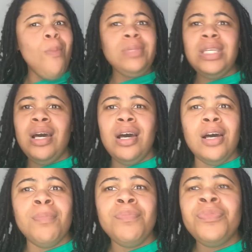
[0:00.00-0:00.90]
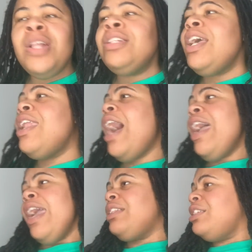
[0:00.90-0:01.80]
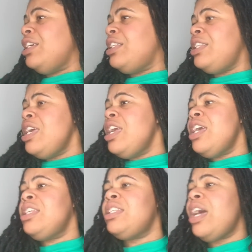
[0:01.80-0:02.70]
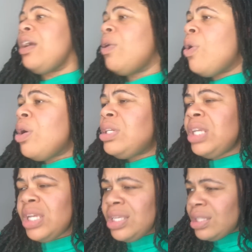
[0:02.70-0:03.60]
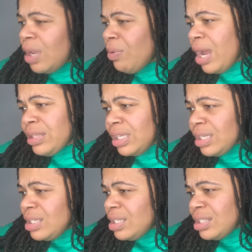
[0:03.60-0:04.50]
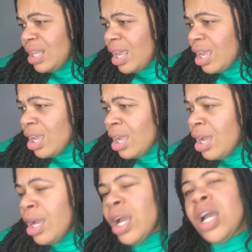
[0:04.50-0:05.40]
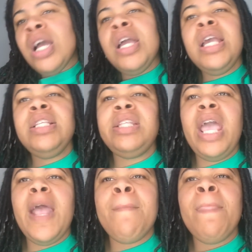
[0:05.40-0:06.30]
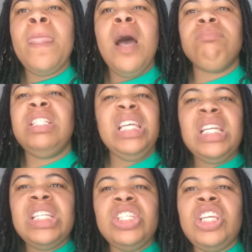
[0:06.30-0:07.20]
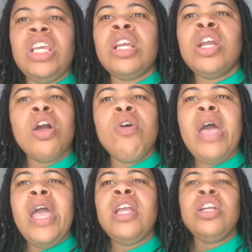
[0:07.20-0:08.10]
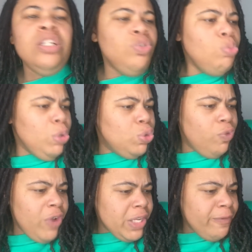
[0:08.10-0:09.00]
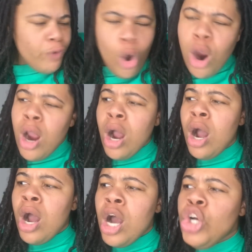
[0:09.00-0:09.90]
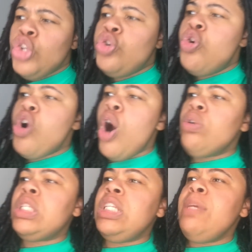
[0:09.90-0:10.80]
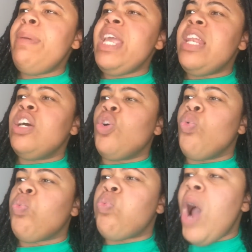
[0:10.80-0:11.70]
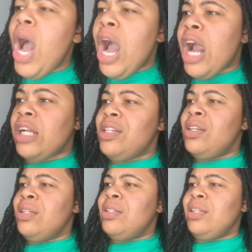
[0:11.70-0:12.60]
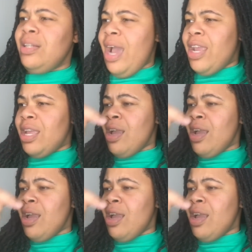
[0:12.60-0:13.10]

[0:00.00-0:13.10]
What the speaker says: me up. And I had to just sit here and say, did he say what I think he just said? He said, I'm sick of this shit, okay? You went too fucking far. You gonna sleep in the garage tonight.